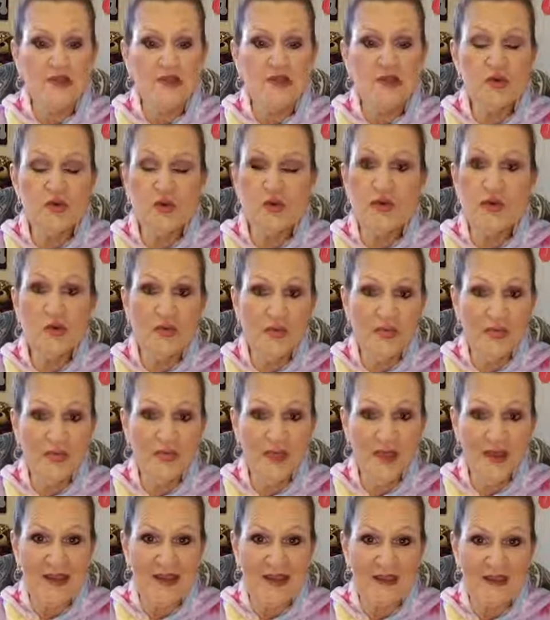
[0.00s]
do new
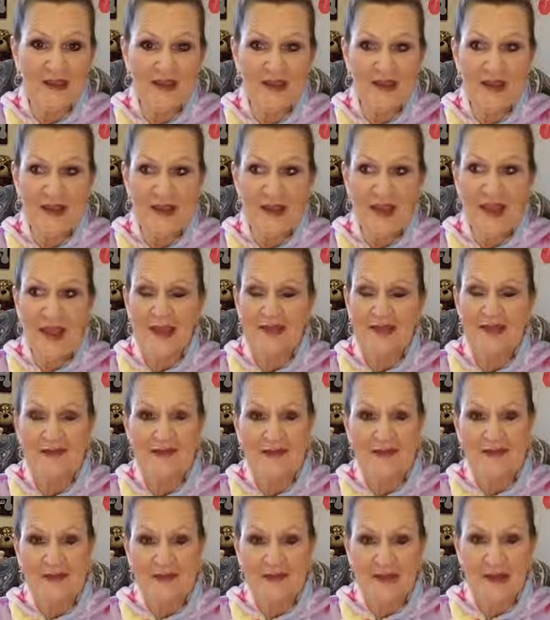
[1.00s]
things and
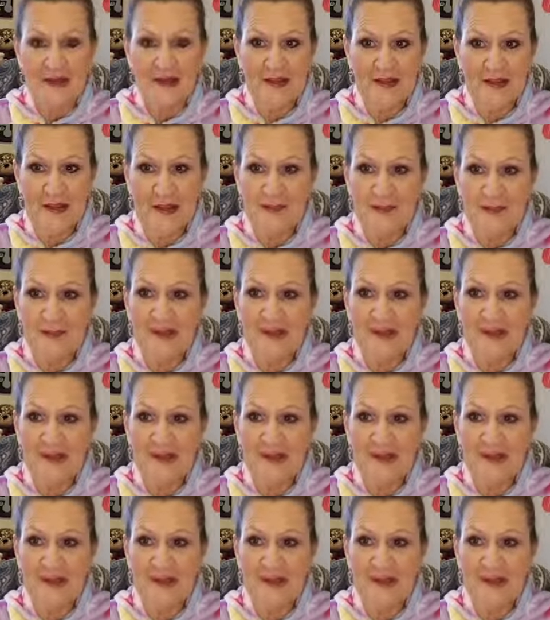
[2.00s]
succeed in them,